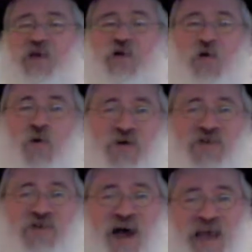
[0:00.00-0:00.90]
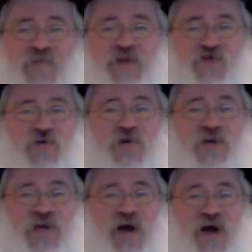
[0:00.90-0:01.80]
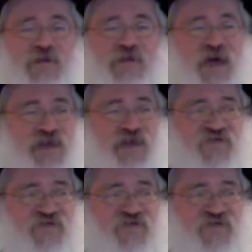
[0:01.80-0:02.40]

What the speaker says: because I am enjoying my life,